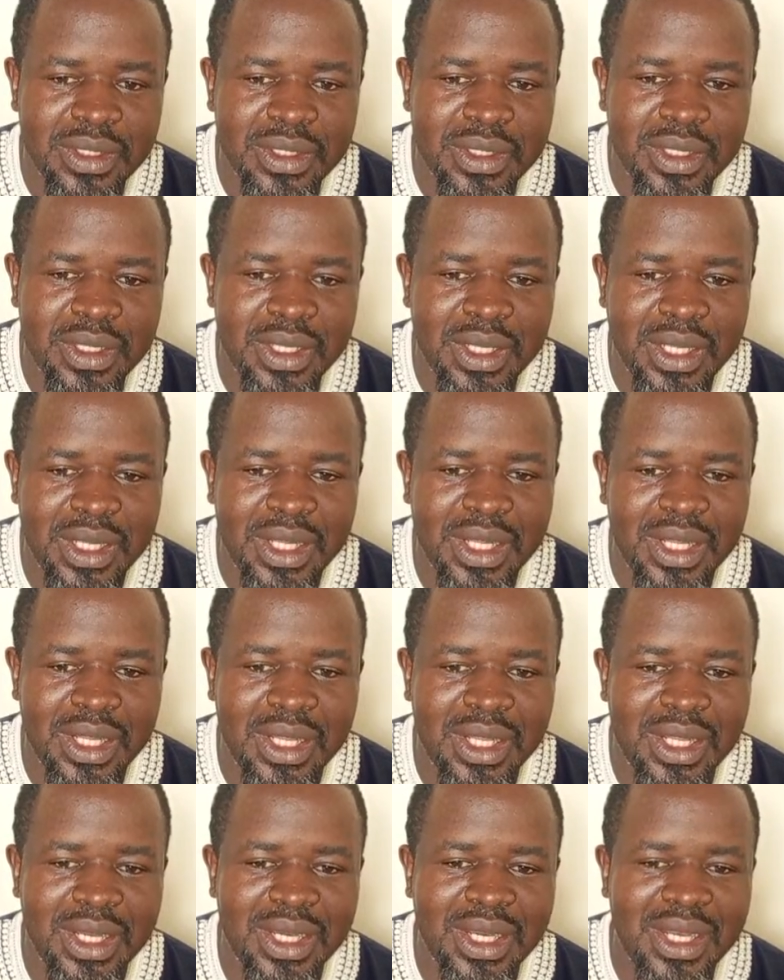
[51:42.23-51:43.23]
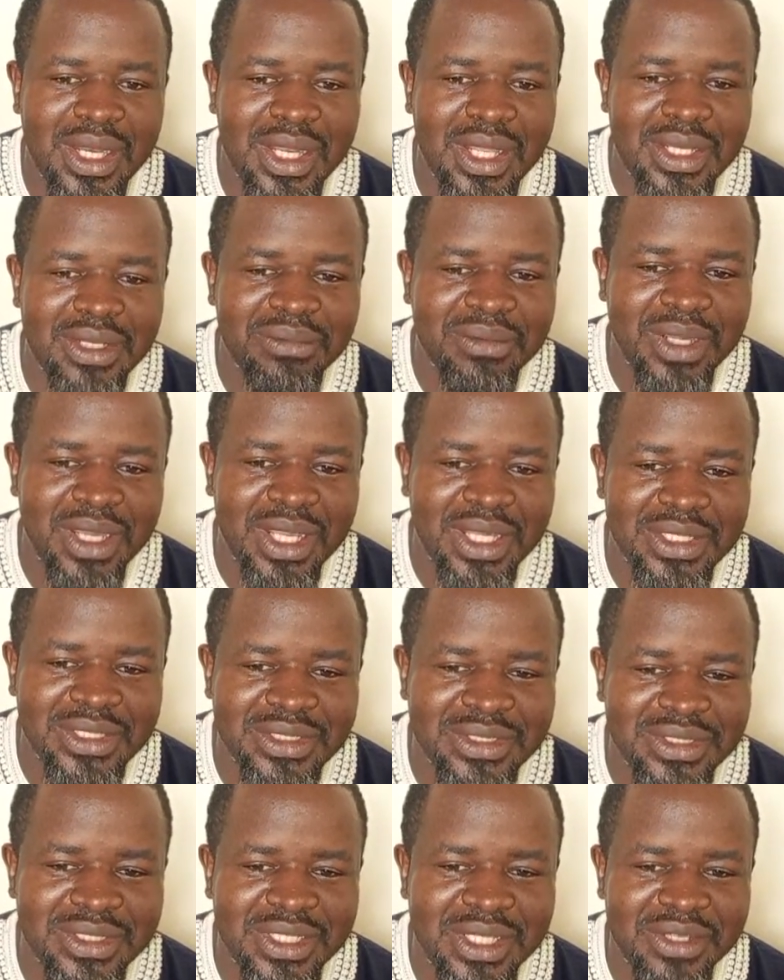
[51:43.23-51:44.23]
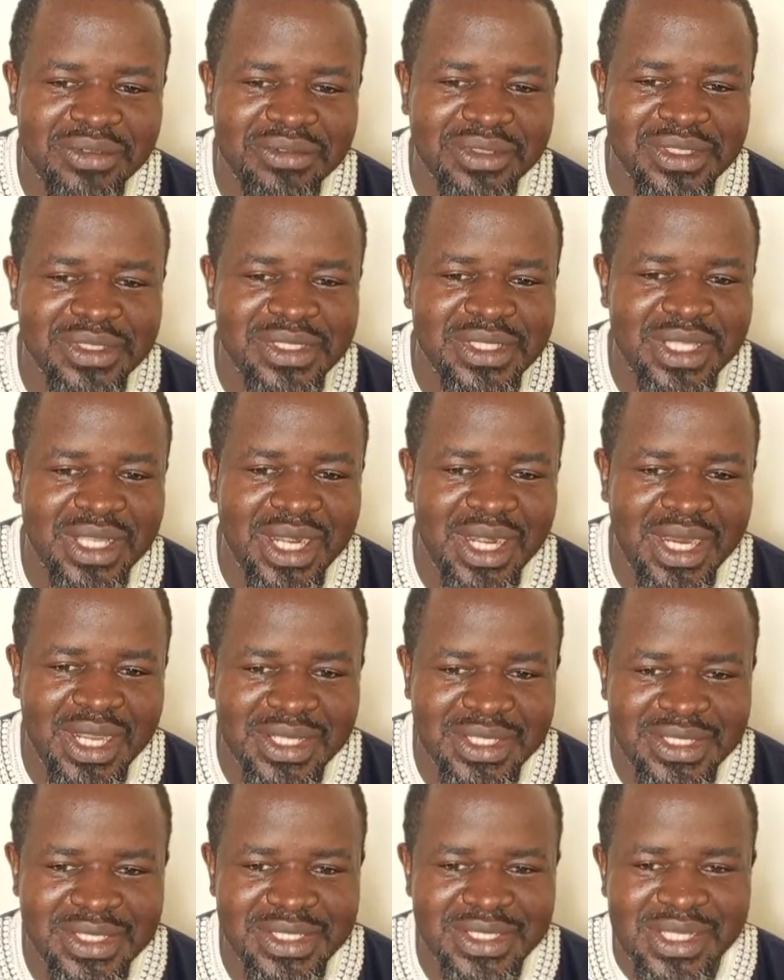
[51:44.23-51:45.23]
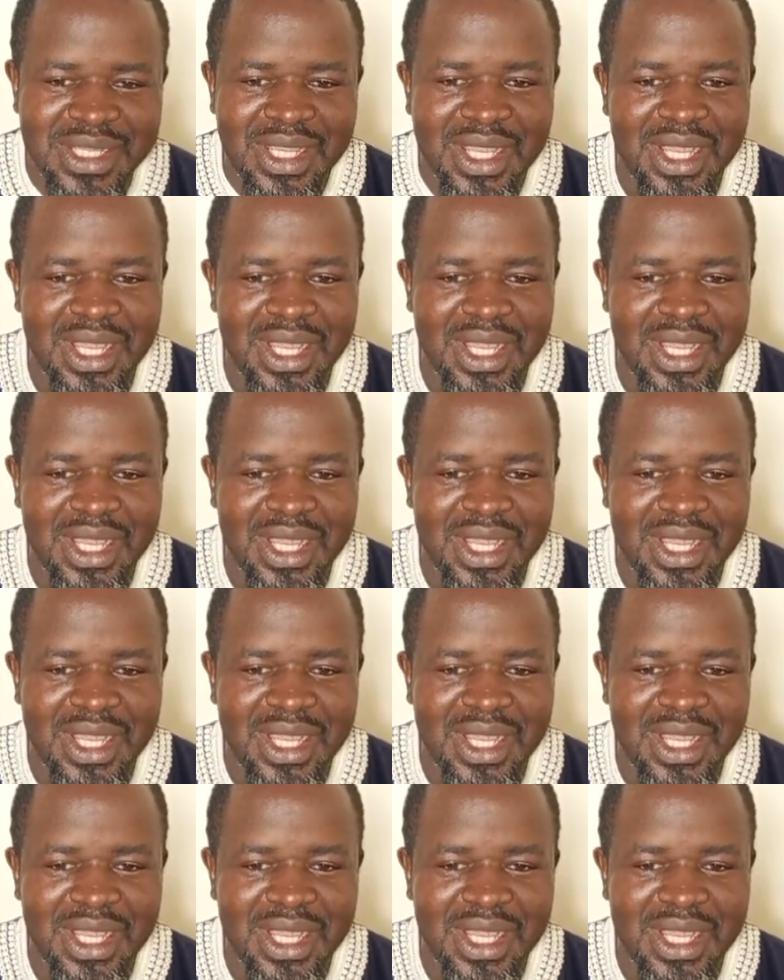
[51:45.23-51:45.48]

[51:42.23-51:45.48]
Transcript: Ladi Bagaji gave us the range.